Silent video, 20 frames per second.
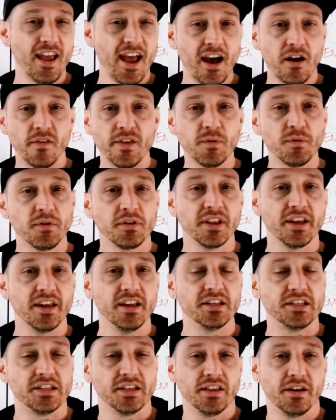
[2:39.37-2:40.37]
how they
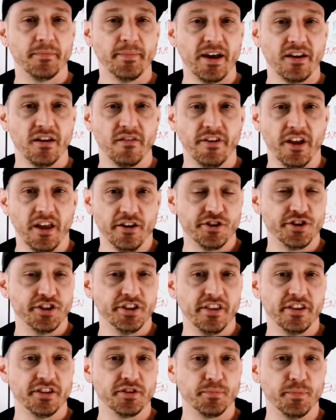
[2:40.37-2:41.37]
relate to the amount of
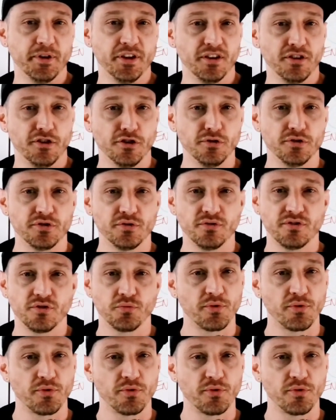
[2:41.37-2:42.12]
energy that's being used